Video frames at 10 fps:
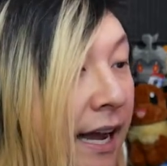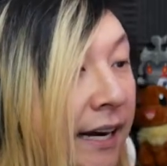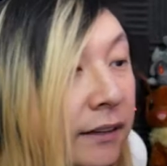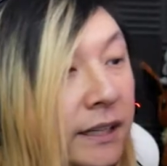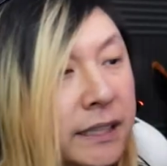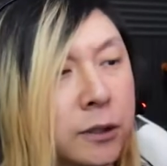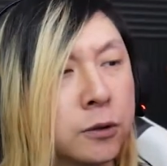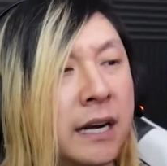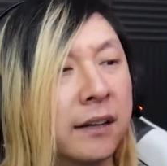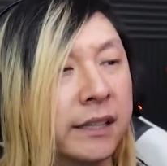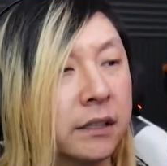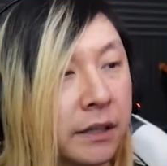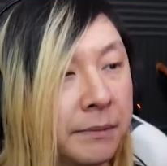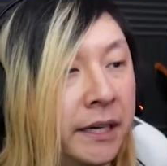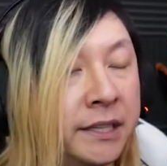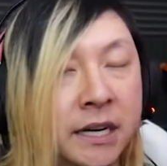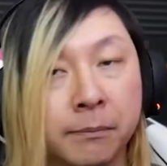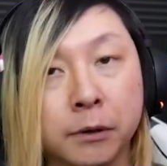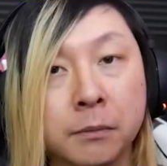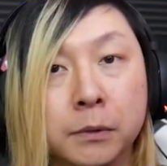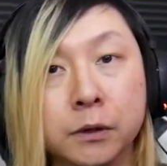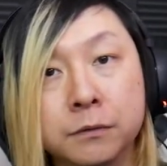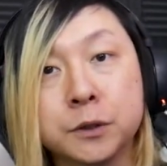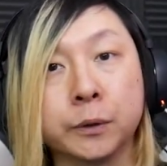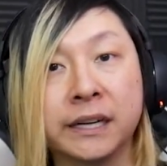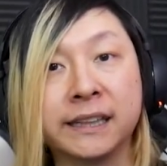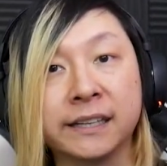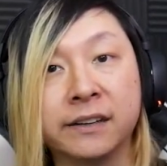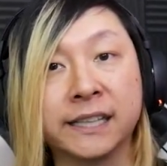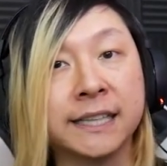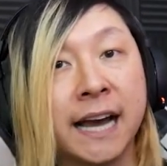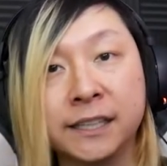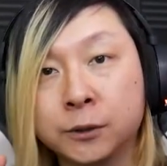And I like that there's not like a limited number of moves or anything like that.